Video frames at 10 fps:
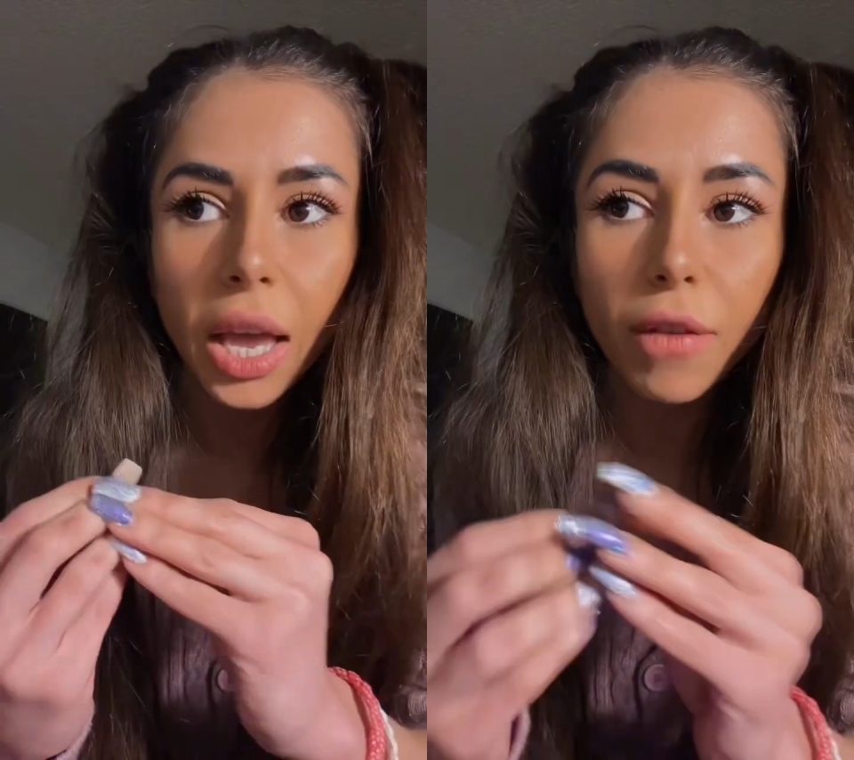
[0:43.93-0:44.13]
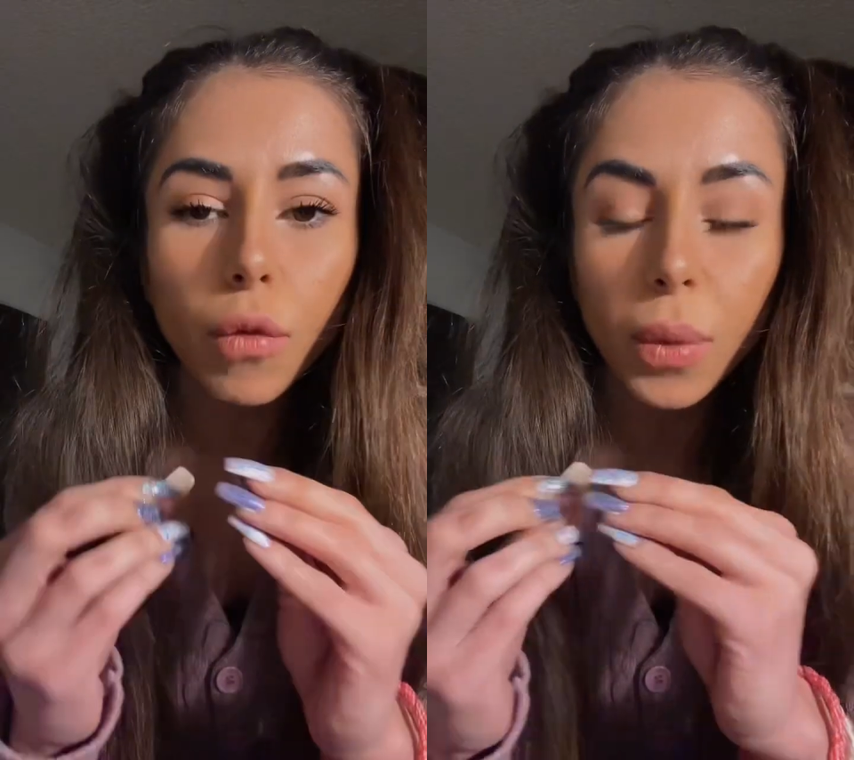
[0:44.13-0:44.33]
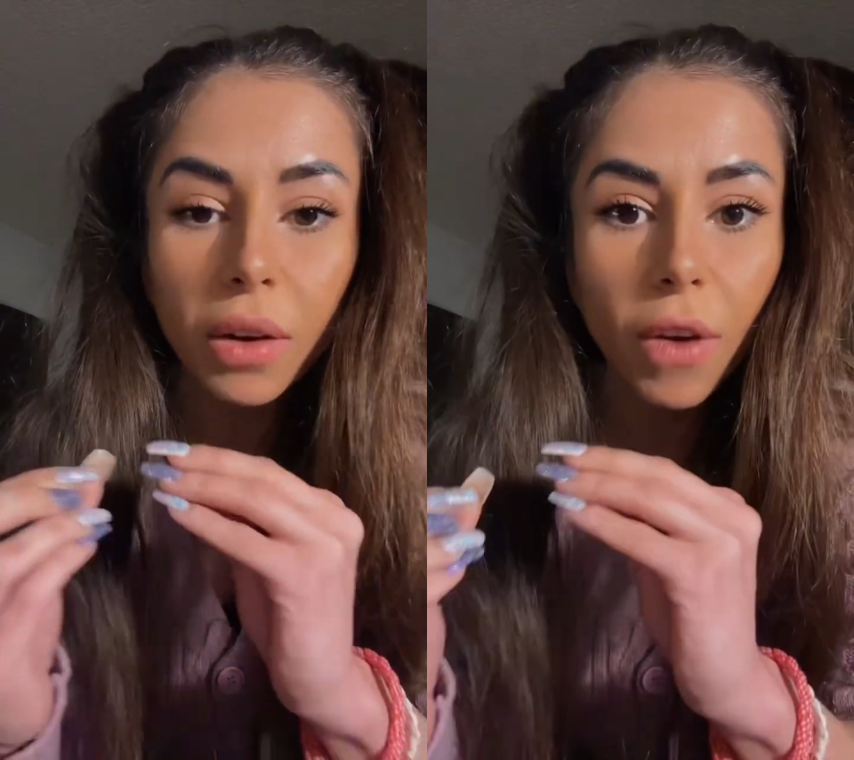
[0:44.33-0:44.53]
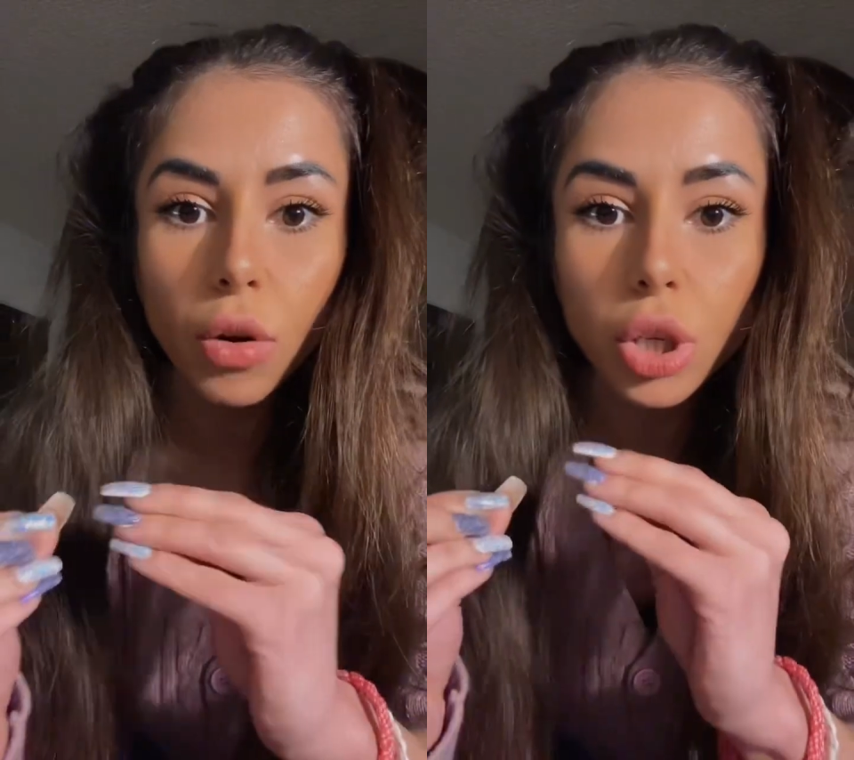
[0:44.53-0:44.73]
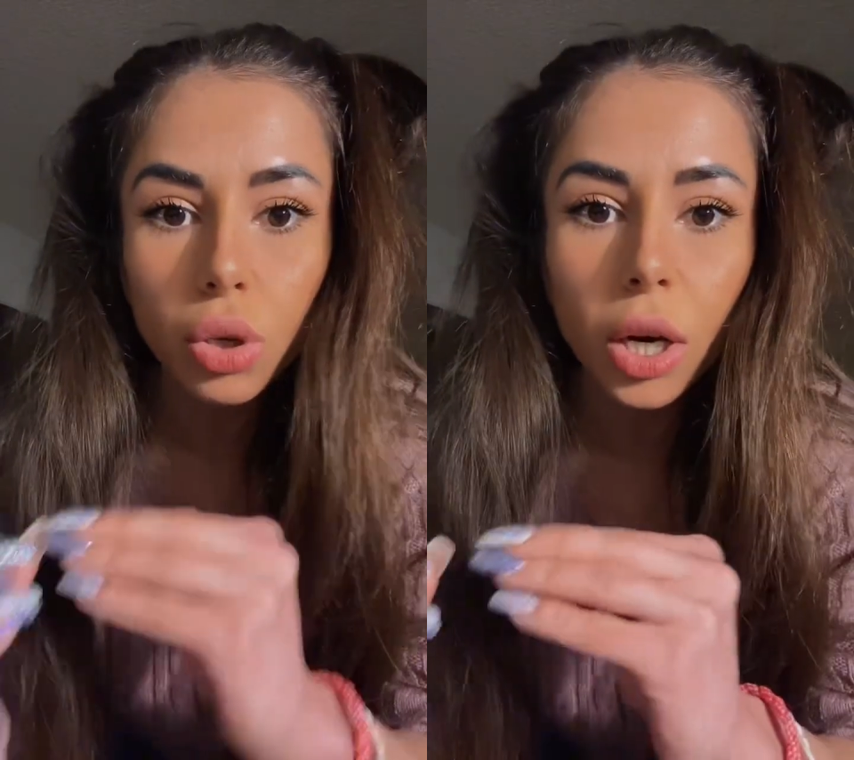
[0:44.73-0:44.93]
if you've been
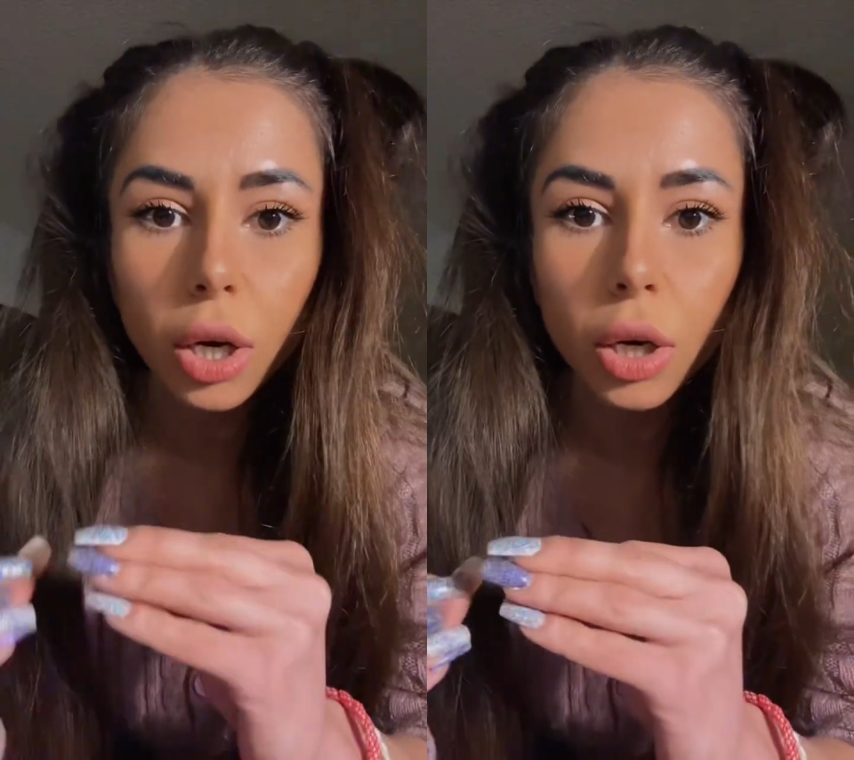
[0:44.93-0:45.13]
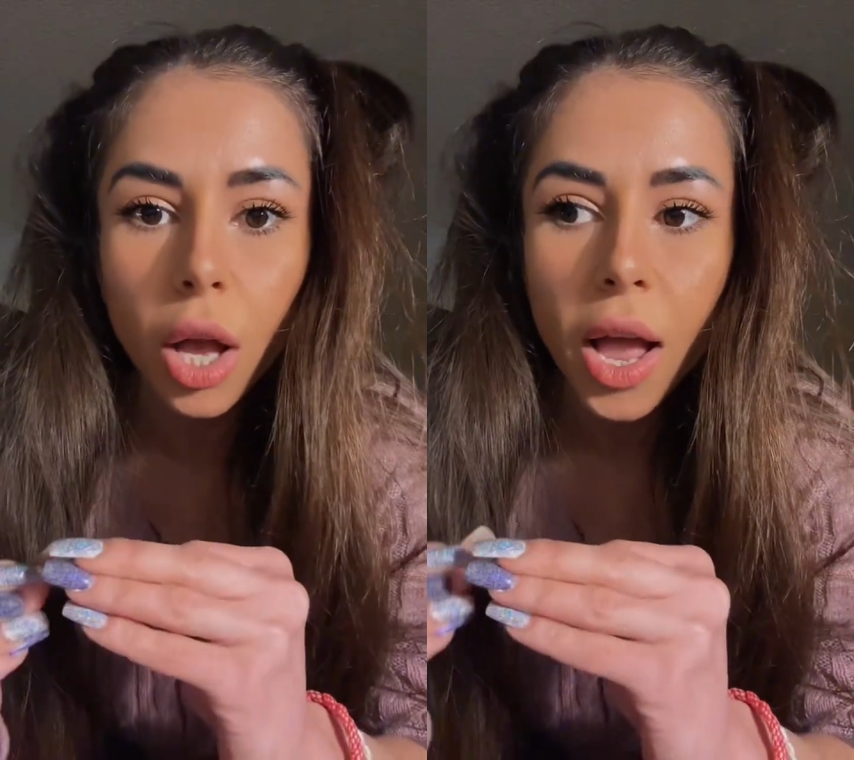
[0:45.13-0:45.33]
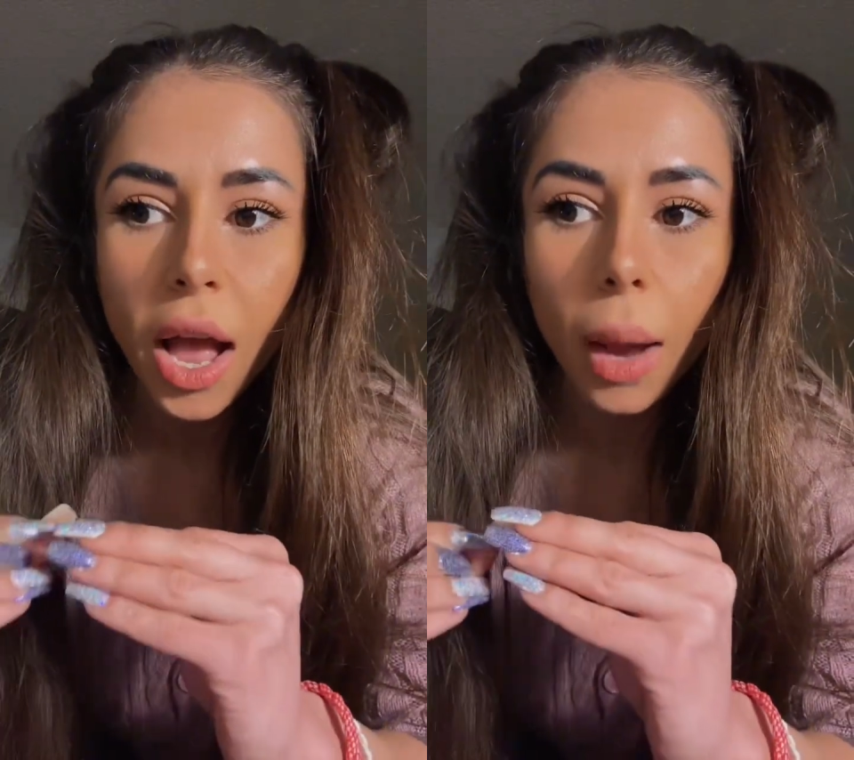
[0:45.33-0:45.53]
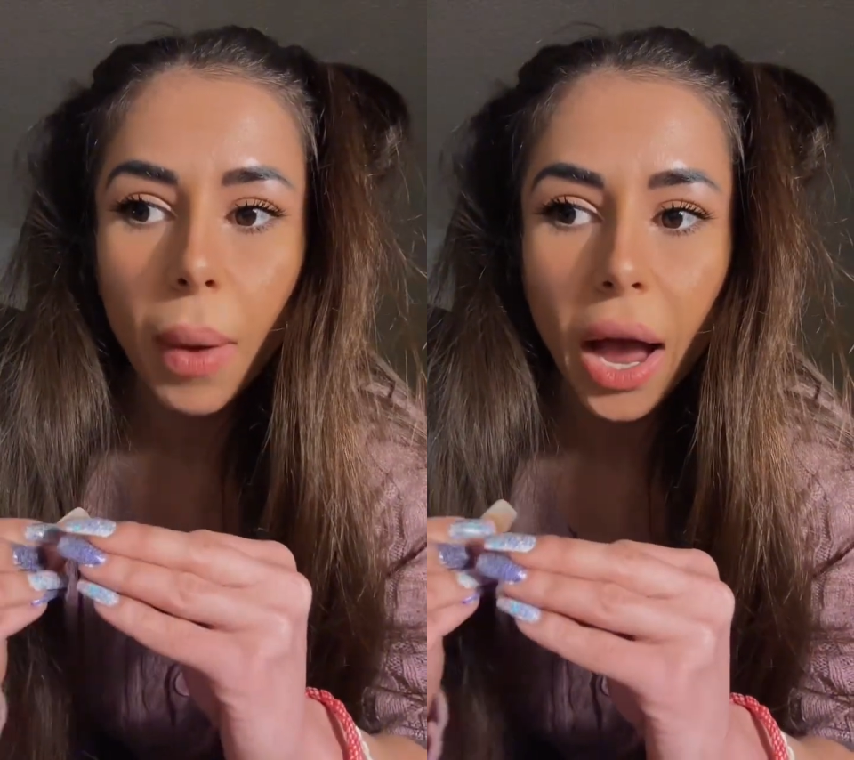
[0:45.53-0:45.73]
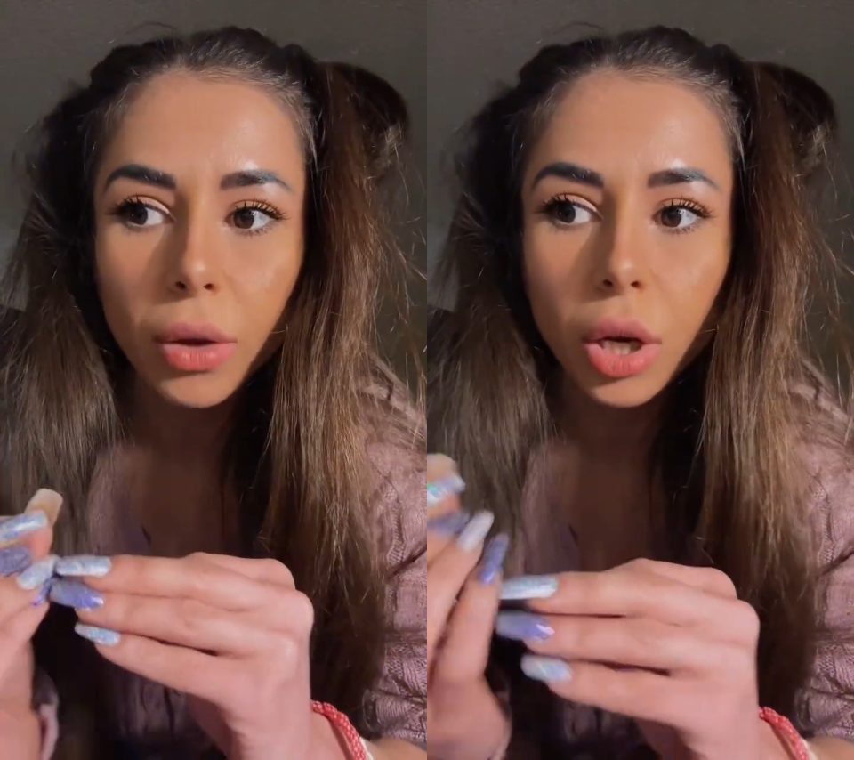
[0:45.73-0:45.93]
very triggered about,